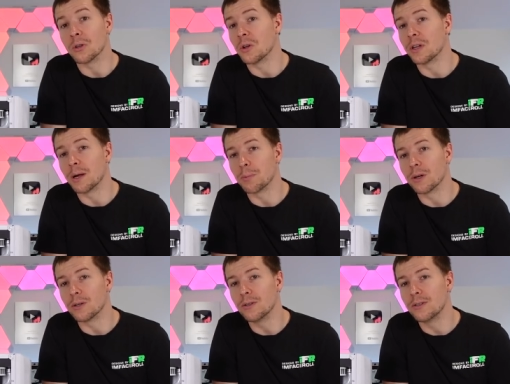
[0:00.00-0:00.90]
it turned out
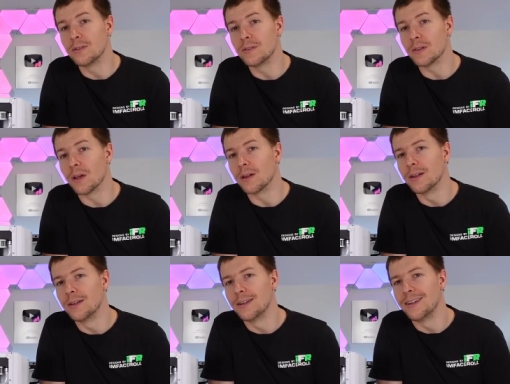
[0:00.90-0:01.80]
pretty good. Oh, so. I
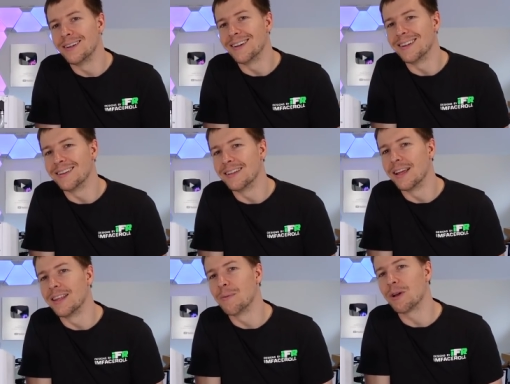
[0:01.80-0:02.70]
love this build so much.
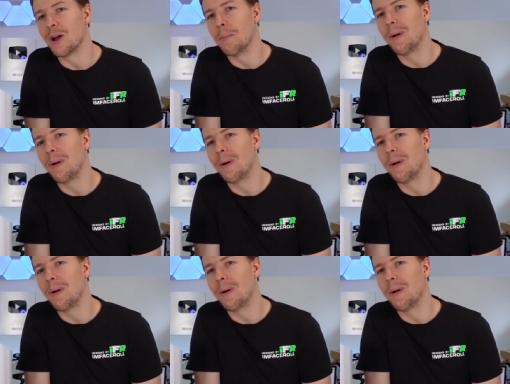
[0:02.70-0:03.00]
and we got